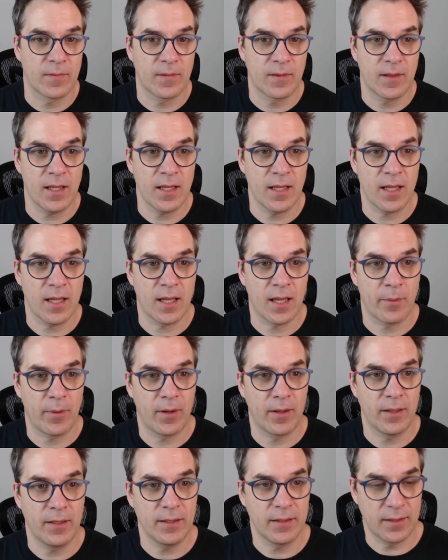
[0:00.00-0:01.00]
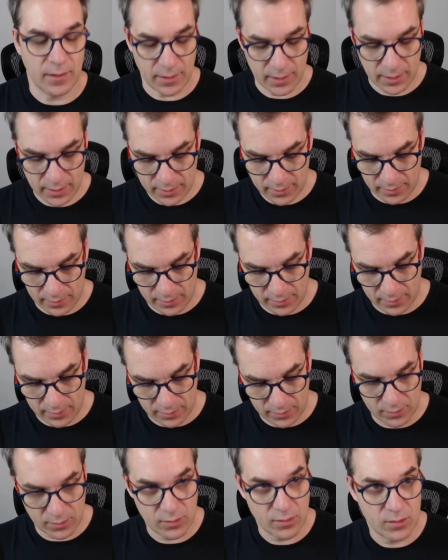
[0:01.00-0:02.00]
thinking about it,
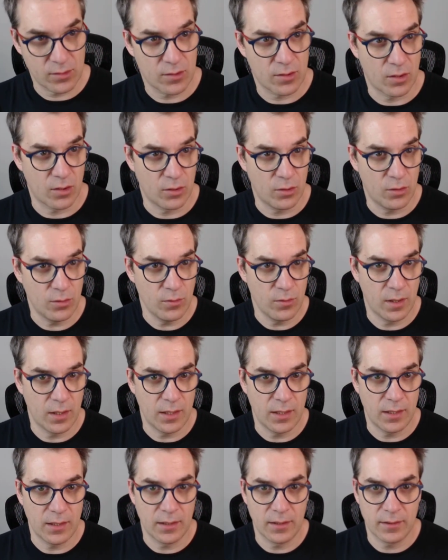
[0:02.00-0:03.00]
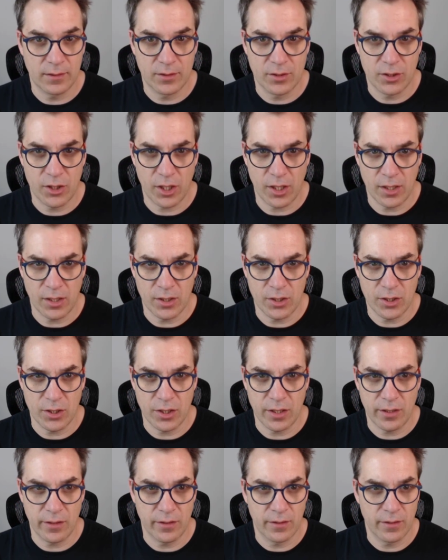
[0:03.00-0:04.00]
let's do a little change
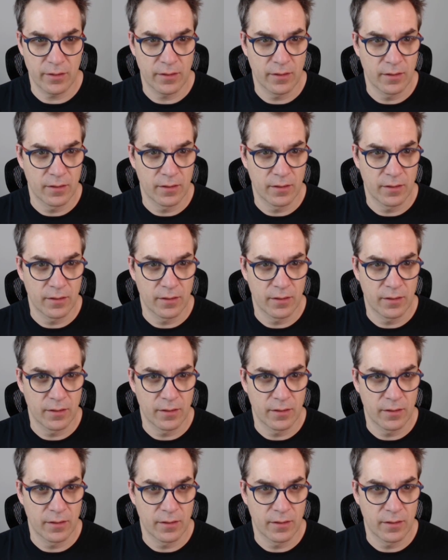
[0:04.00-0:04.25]
here.